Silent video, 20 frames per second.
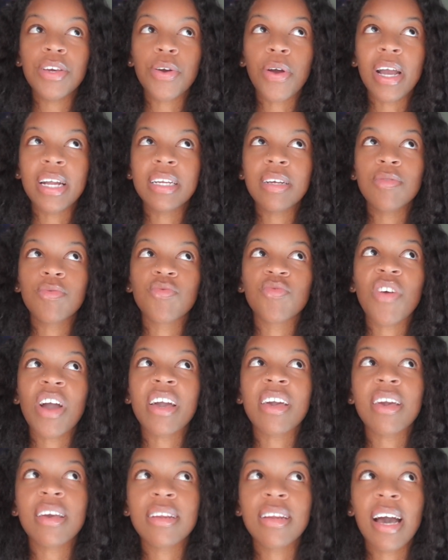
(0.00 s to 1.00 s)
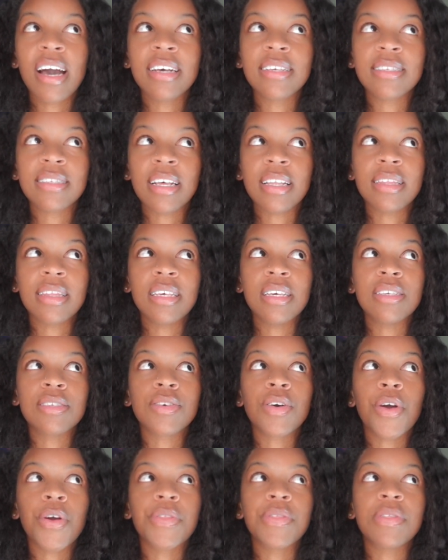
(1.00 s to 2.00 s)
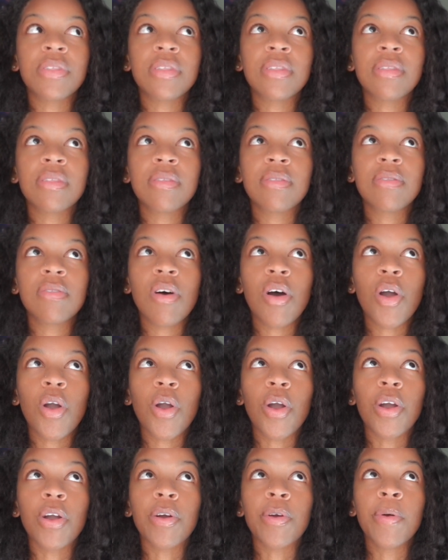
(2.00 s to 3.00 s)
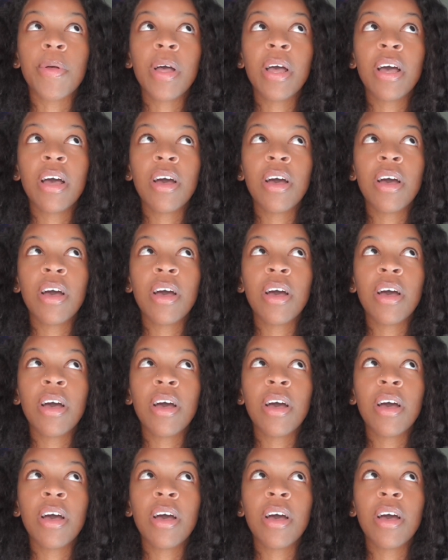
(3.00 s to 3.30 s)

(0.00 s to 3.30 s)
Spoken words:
or I didn't recognize that these are